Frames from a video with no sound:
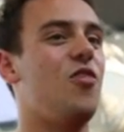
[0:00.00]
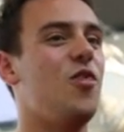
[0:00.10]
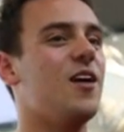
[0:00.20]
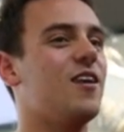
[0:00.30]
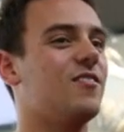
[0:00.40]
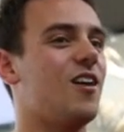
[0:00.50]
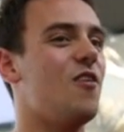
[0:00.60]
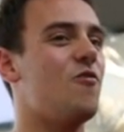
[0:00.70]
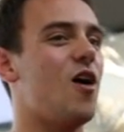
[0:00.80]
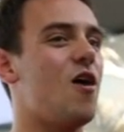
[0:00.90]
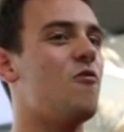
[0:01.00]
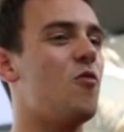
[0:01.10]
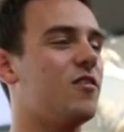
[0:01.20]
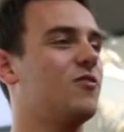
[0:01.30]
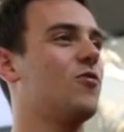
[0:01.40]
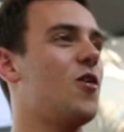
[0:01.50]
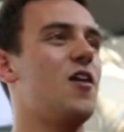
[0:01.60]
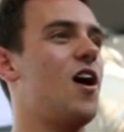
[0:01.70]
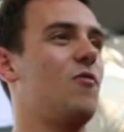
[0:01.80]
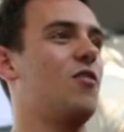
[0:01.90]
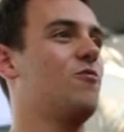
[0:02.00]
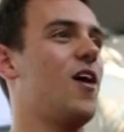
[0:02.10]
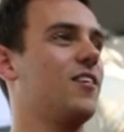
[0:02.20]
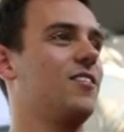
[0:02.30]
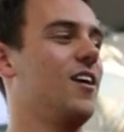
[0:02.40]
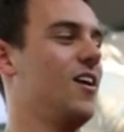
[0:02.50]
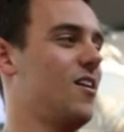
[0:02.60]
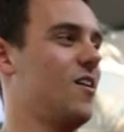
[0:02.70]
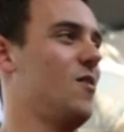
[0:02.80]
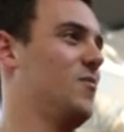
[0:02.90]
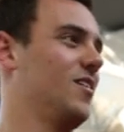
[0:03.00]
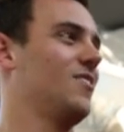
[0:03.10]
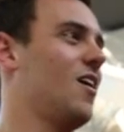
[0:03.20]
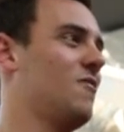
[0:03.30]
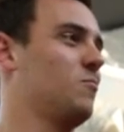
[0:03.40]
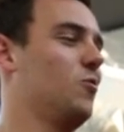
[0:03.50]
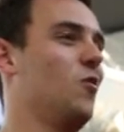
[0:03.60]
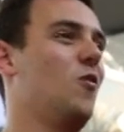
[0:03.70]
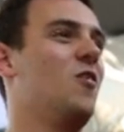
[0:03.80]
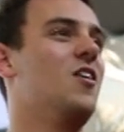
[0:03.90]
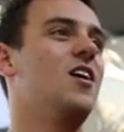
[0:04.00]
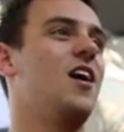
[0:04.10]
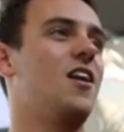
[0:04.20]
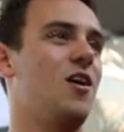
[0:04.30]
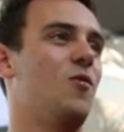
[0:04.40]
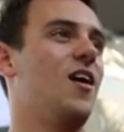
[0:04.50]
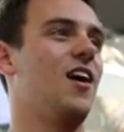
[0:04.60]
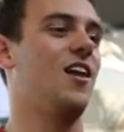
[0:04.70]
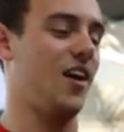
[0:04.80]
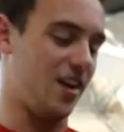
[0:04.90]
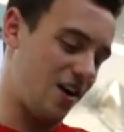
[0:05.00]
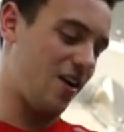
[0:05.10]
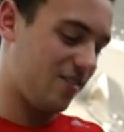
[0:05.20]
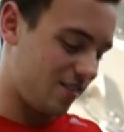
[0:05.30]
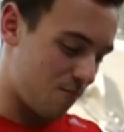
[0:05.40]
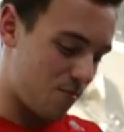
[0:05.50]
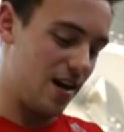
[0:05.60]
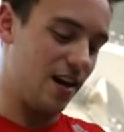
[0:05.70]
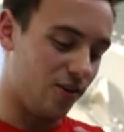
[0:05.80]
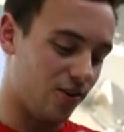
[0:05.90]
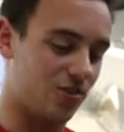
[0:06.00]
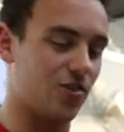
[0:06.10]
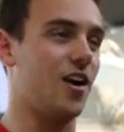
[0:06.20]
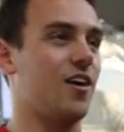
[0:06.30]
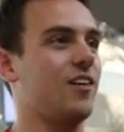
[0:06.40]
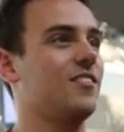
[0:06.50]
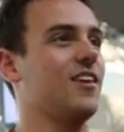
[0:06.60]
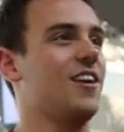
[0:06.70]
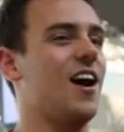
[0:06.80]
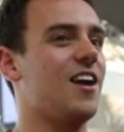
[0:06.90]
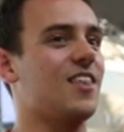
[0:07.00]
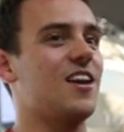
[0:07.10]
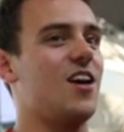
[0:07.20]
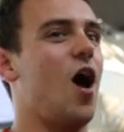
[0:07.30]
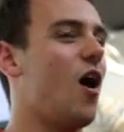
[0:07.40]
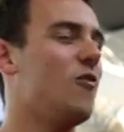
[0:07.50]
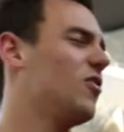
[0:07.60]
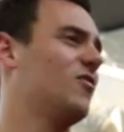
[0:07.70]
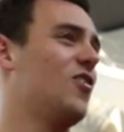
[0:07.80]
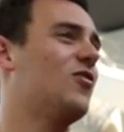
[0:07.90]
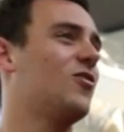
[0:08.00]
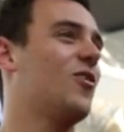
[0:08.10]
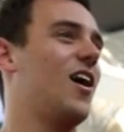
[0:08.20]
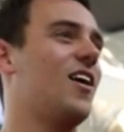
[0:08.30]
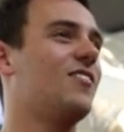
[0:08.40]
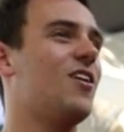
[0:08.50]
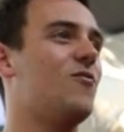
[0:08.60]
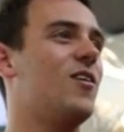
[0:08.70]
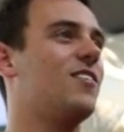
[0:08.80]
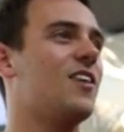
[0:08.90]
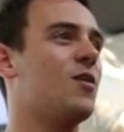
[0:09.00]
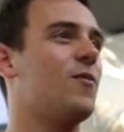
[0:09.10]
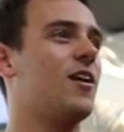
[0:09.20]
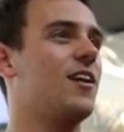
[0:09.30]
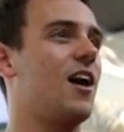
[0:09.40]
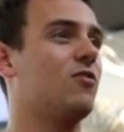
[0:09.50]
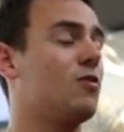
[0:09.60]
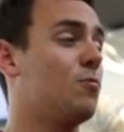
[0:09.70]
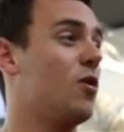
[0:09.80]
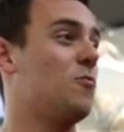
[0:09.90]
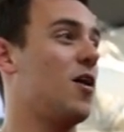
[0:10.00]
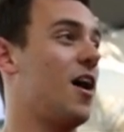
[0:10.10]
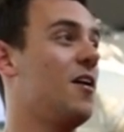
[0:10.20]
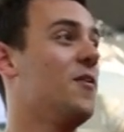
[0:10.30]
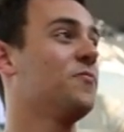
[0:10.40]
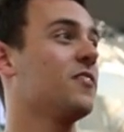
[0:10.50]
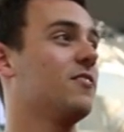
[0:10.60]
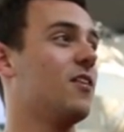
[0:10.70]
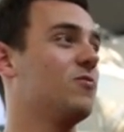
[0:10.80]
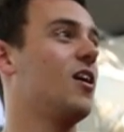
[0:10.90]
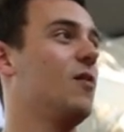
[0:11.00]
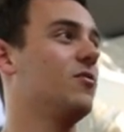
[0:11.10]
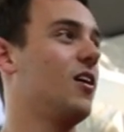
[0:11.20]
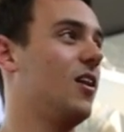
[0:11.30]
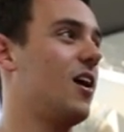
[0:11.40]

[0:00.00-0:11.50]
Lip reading: I think I've always grown up with the fact that I'm in a diving pool and I wear skimpy little trunks, and I think I'm just used to it, and I don't really think about it now, to the point where sometimes